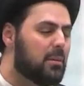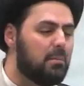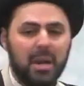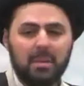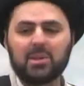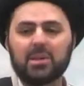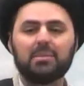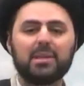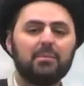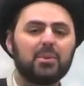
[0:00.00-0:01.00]
Maybe
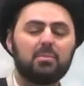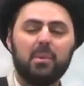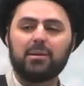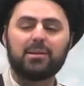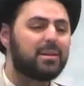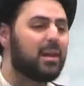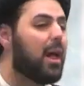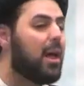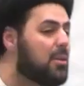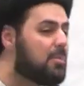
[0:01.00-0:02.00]
sometimes it's better to tell
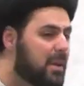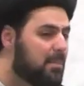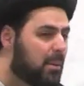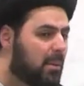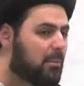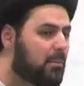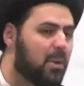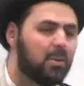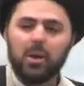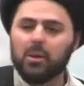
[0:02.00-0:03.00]
other people.
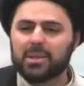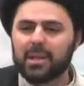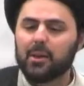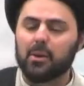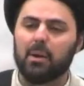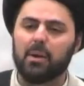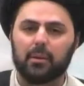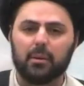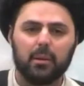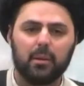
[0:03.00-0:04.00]
Don't go and tell your mother.